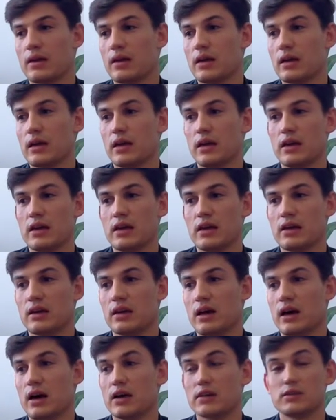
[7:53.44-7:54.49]
he
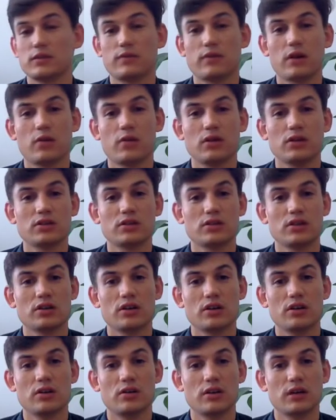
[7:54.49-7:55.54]
asked if I wanted to
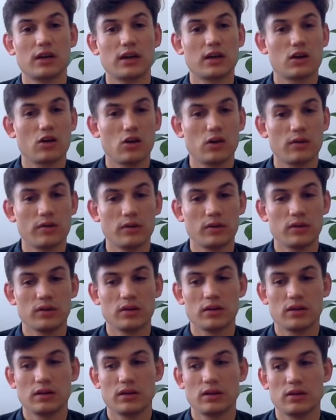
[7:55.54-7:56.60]
go and get coffee with
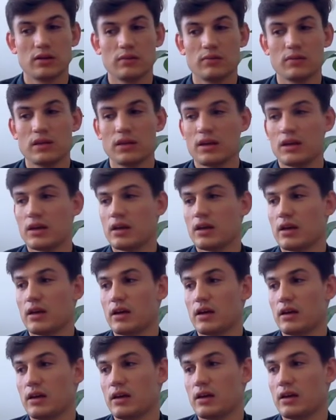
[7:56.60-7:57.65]
him,
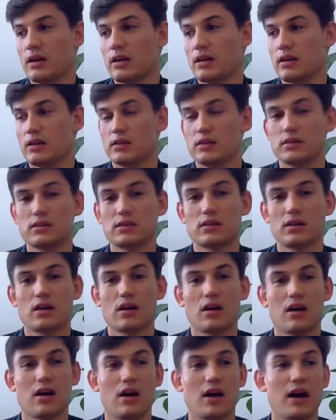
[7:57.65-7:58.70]
and
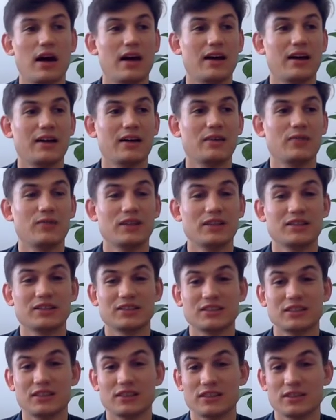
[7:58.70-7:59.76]
I had
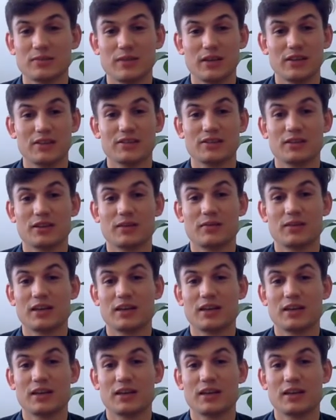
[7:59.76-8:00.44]
recently just met some